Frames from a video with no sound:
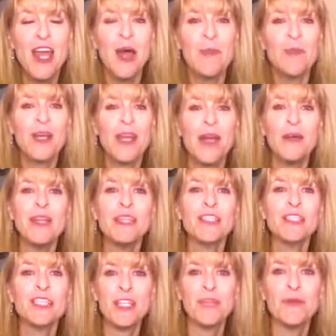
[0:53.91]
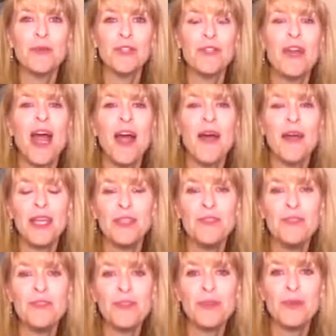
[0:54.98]
But I want to share with you how I
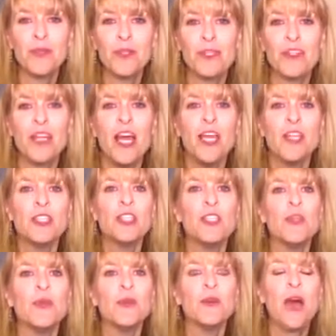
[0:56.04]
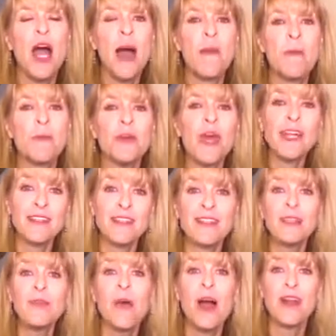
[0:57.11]
use the word to
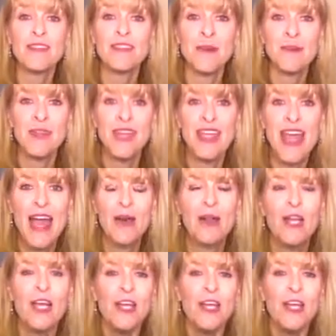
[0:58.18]
practically walk something out.